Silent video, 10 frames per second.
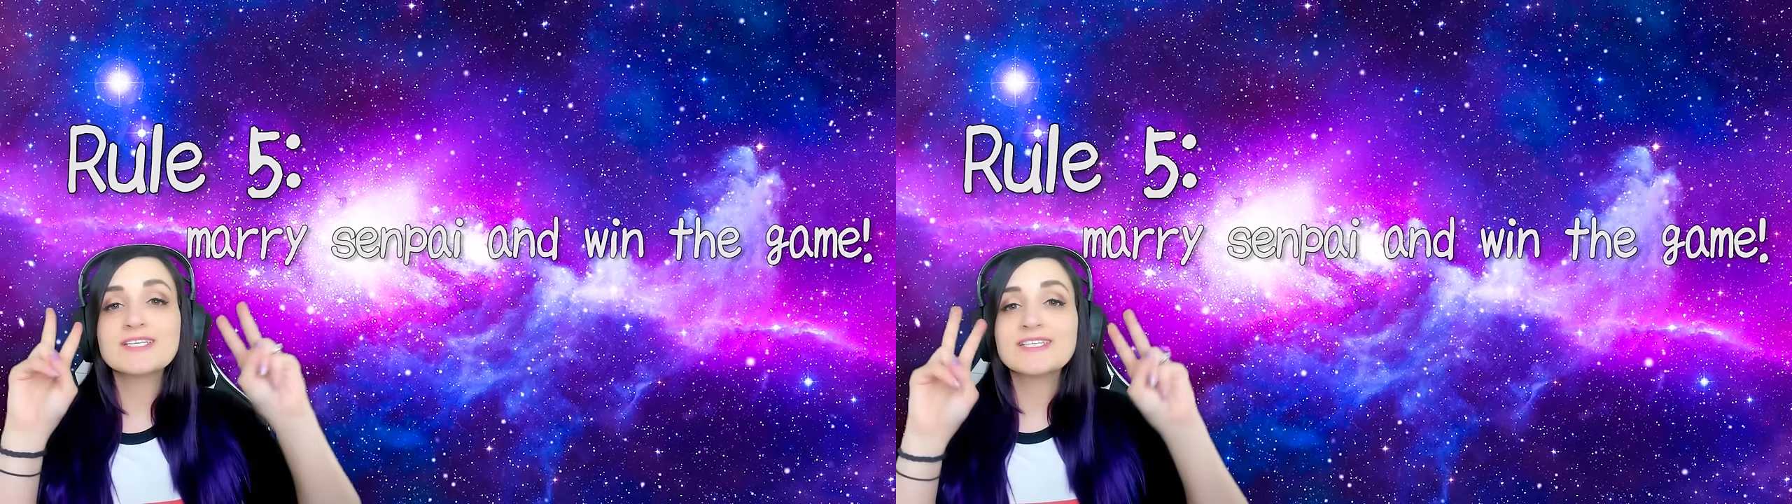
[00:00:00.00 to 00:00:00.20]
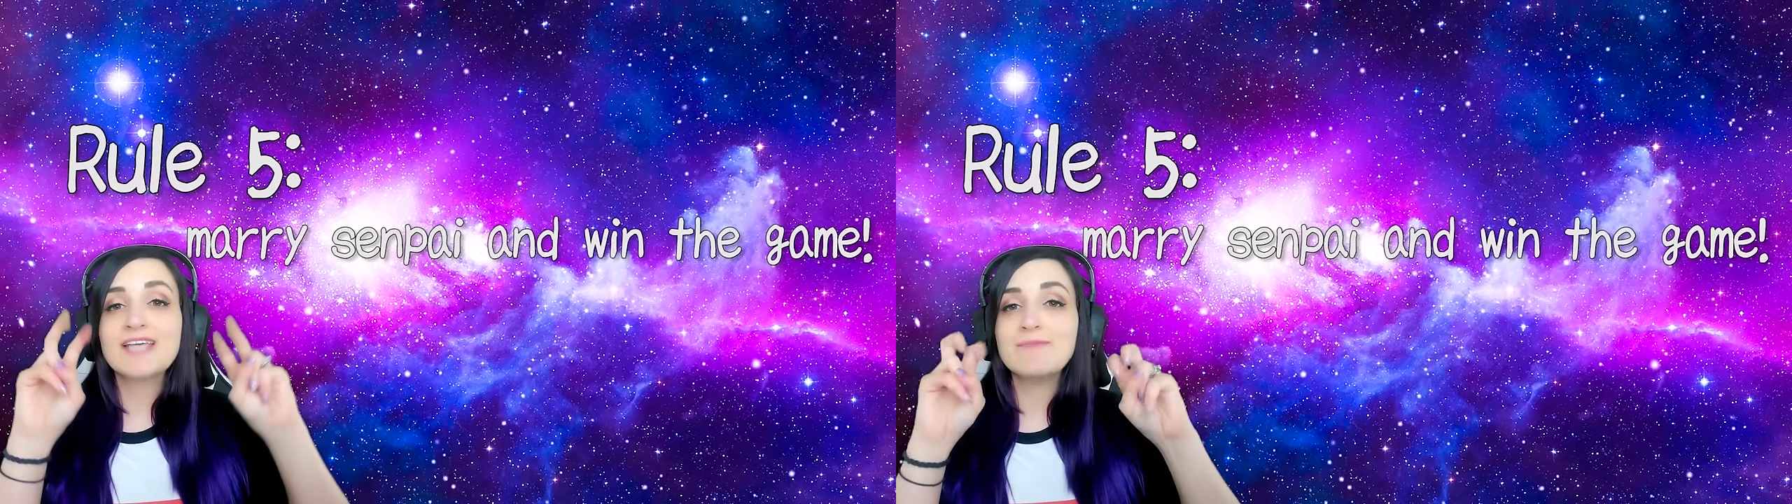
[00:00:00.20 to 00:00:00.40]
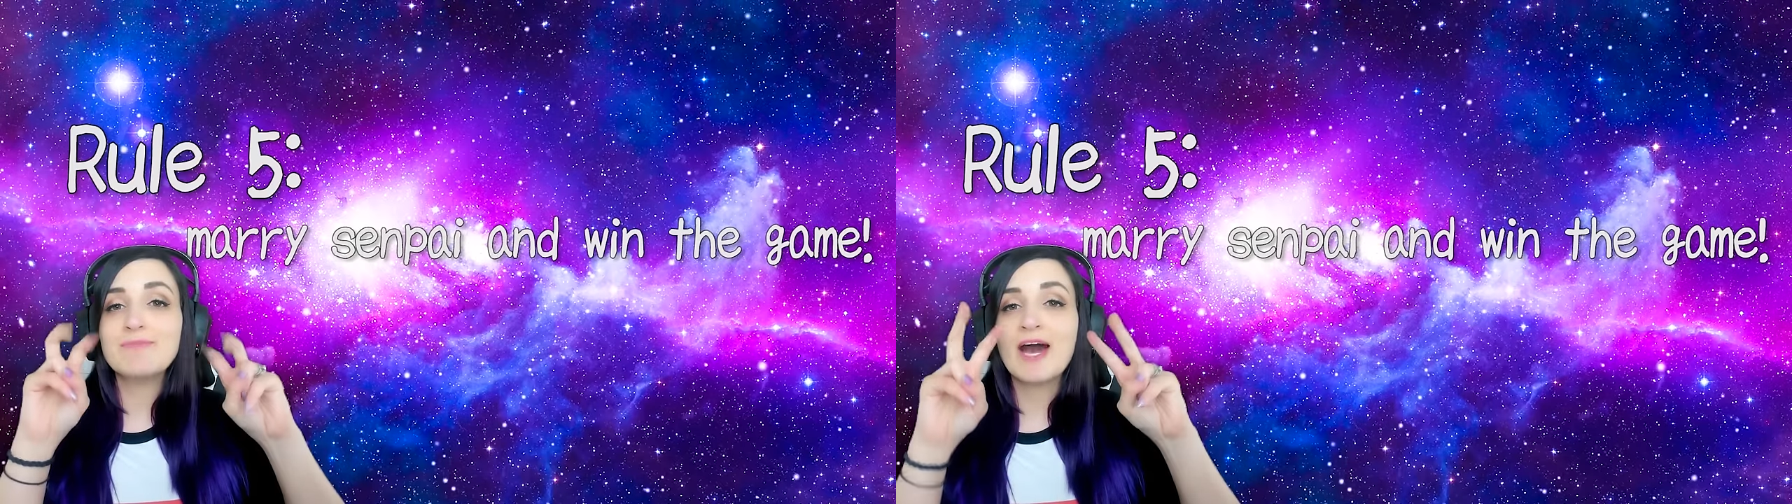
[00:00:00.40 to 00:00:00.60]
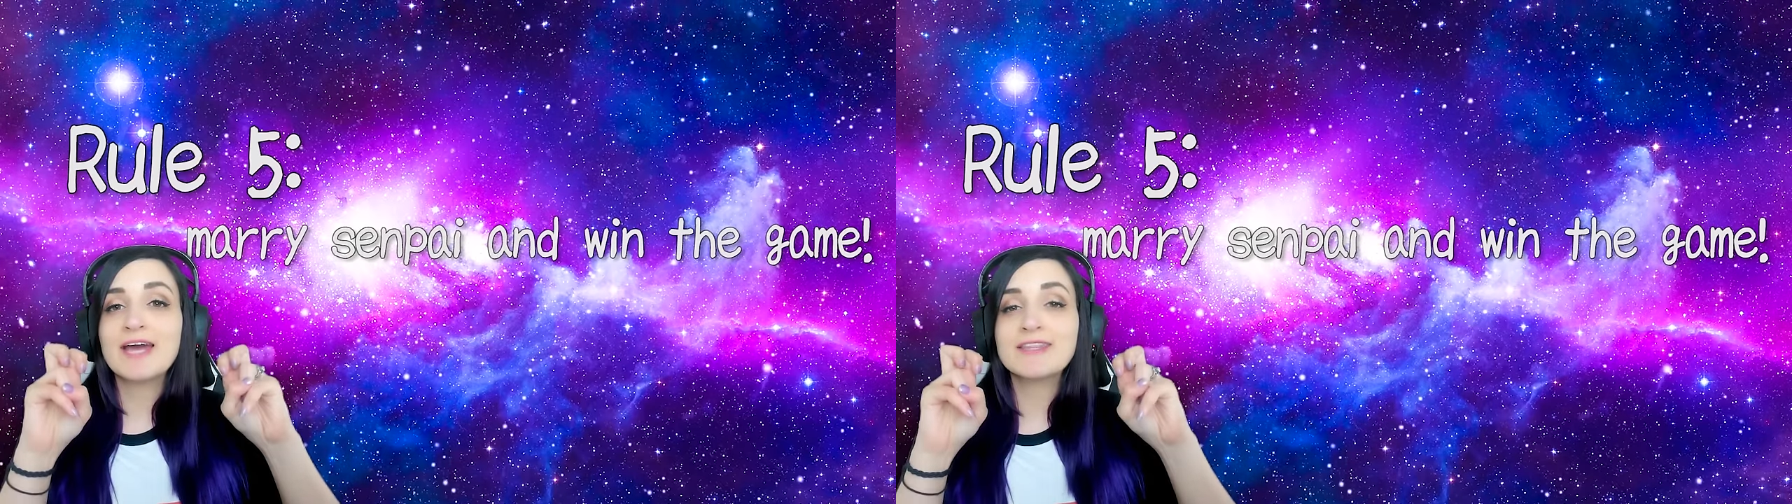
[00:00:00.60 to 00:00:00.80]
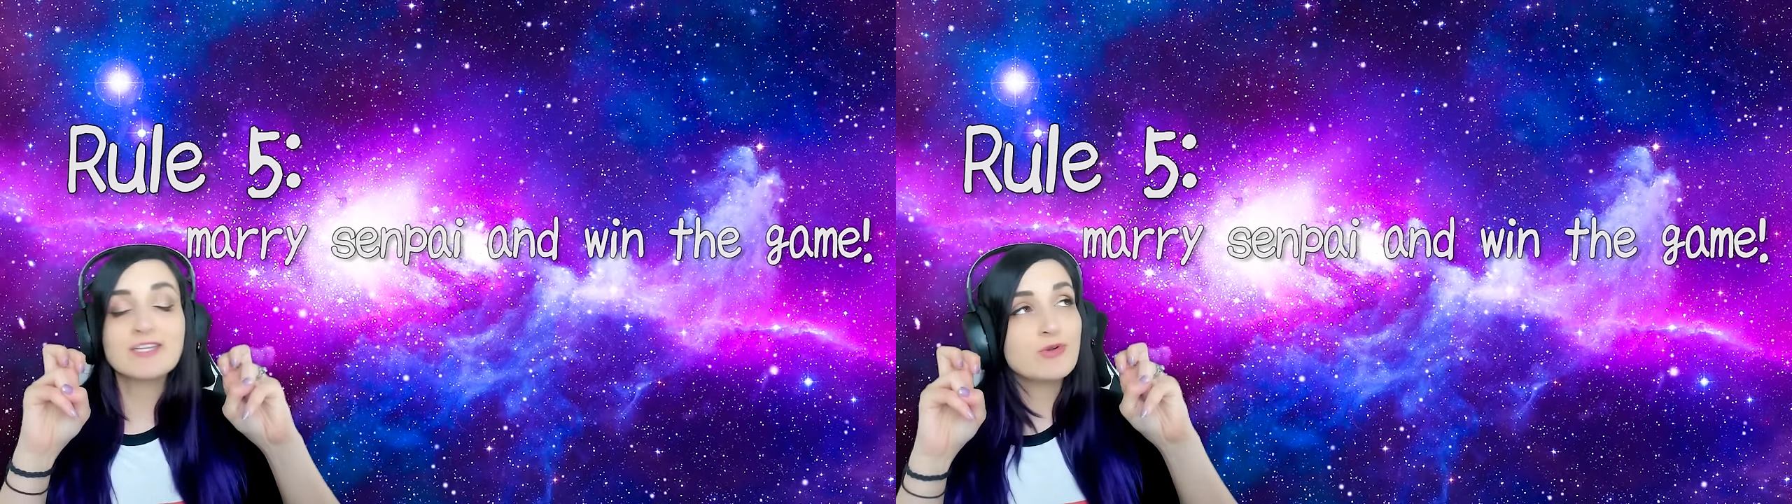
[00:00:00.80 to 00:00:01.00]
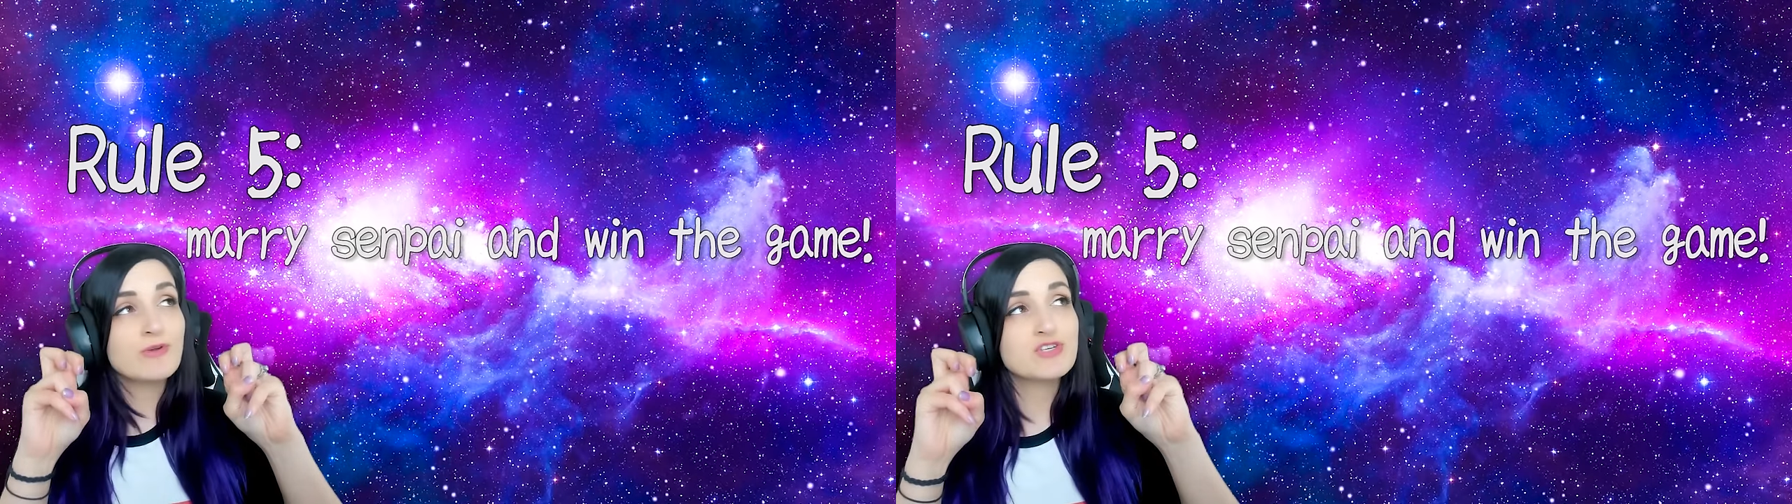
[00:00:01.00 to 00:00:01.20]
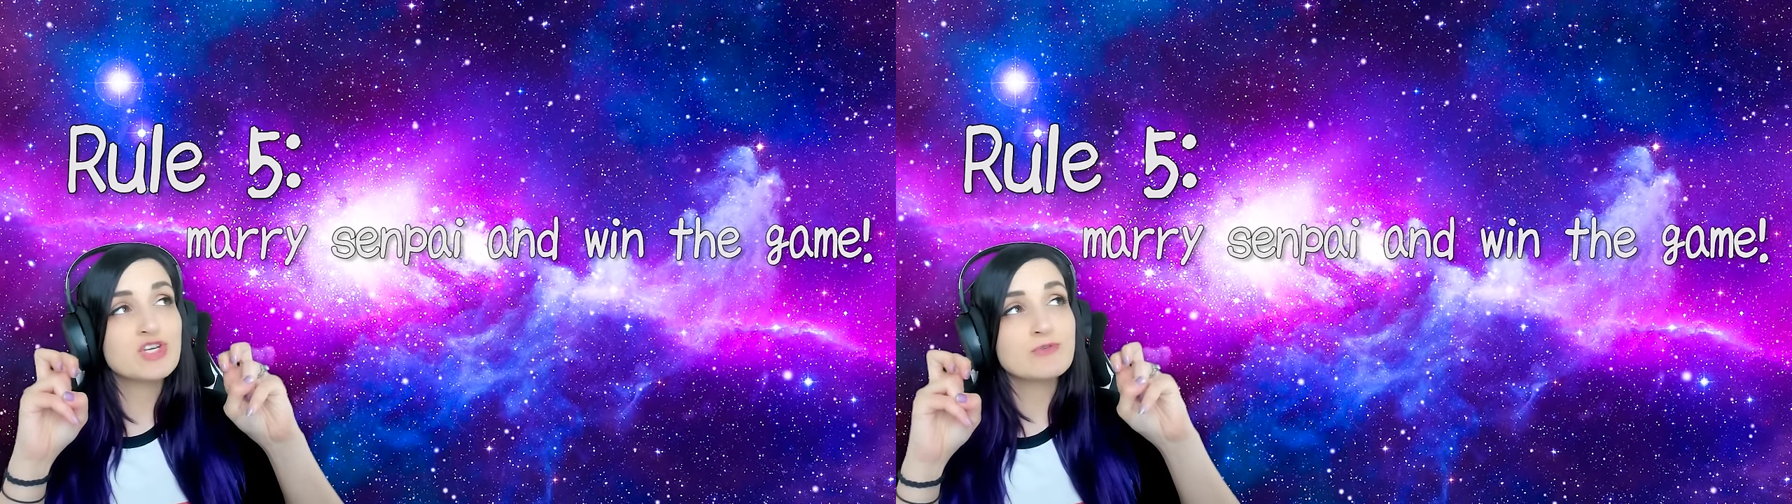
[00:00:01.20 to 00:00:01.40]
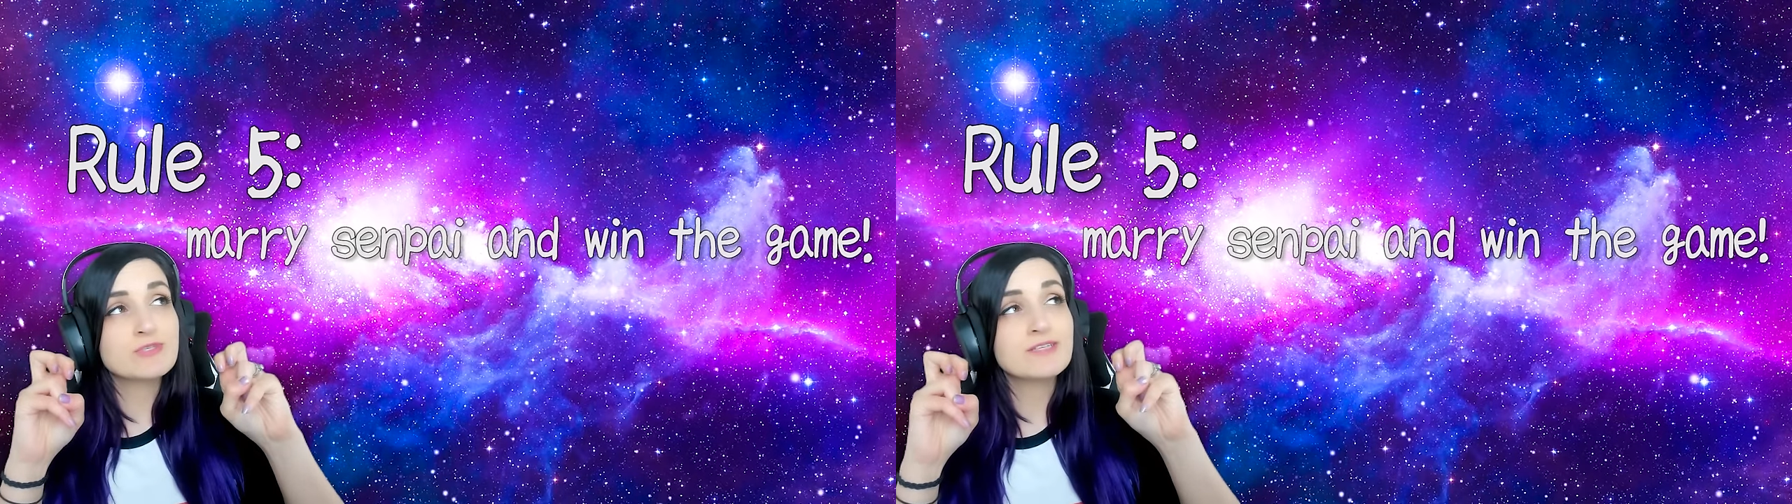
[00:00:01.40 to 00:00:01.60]
senpai that you have
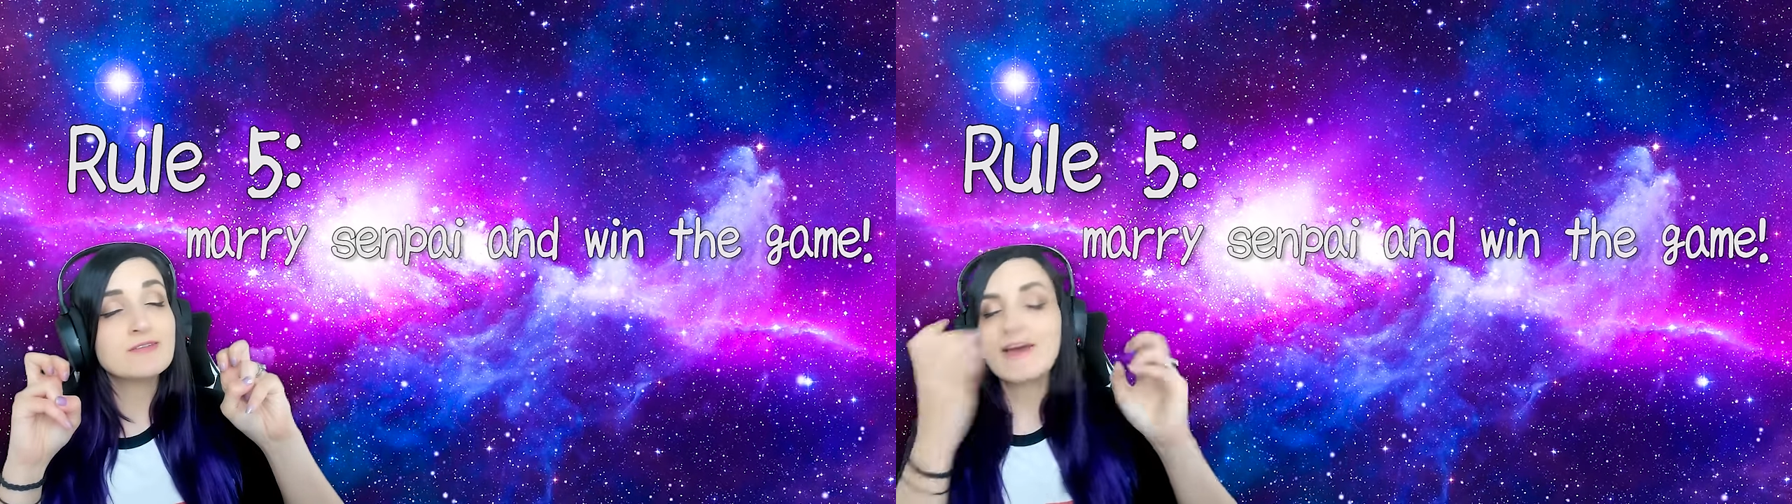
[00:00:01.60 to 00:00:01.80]
chosen,